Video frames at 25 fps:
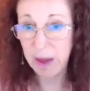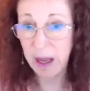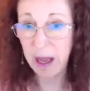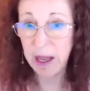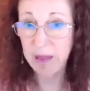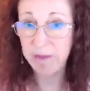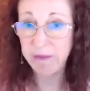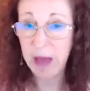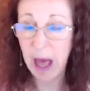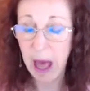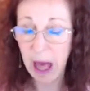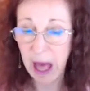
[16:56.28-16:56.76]

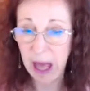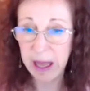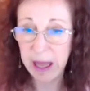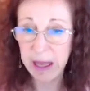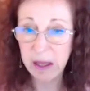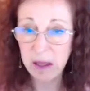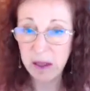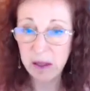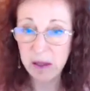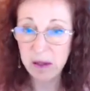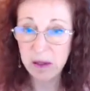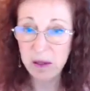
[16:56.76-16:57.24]
if
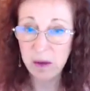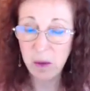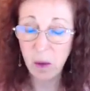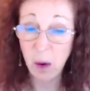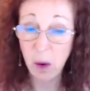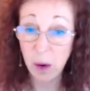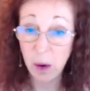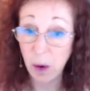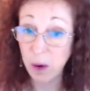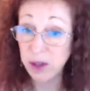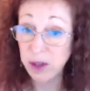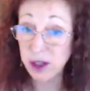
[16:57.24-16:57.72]
I,
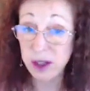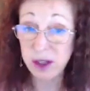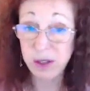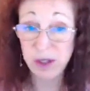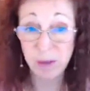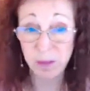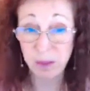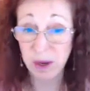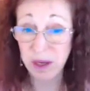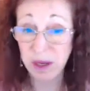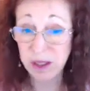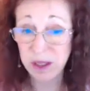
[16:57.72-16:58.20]
or just
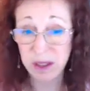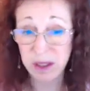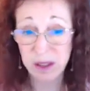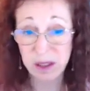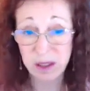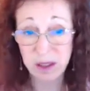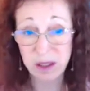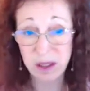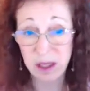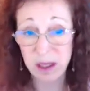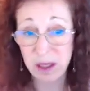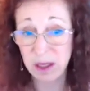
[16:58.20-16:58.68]

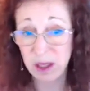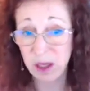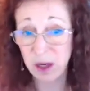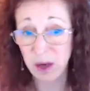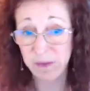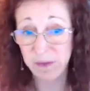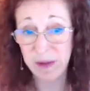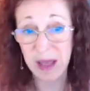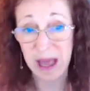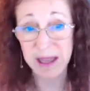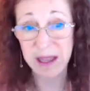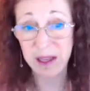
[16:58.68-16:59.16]
depression,
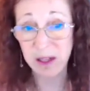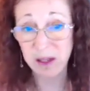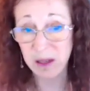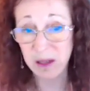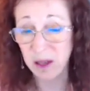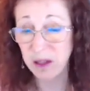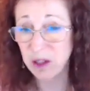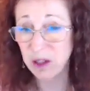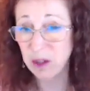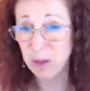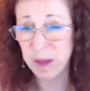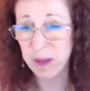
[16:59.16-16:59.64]
if I
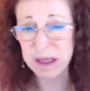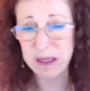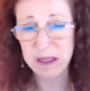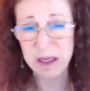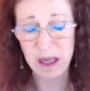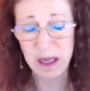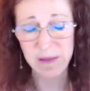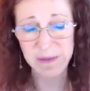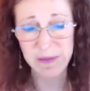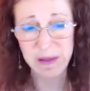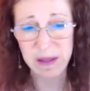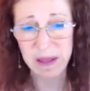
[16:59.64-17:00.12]
indulge
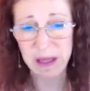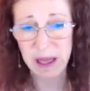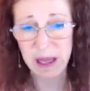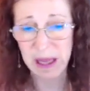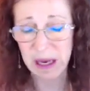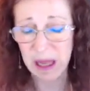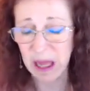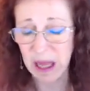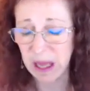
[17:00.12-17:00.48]
myself in that,